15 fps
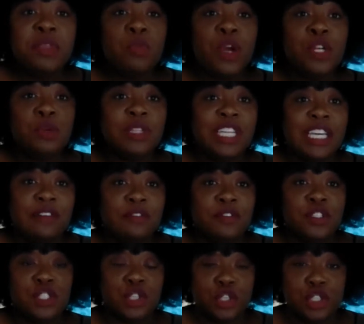when you
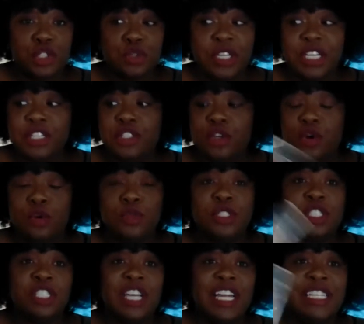leave surgery. So
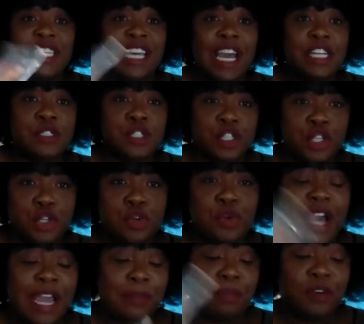she said to get
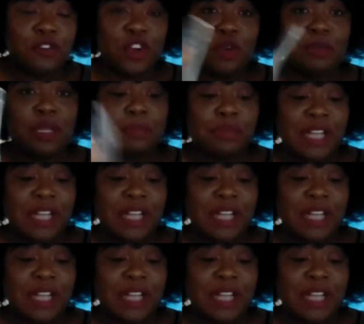two, and preferably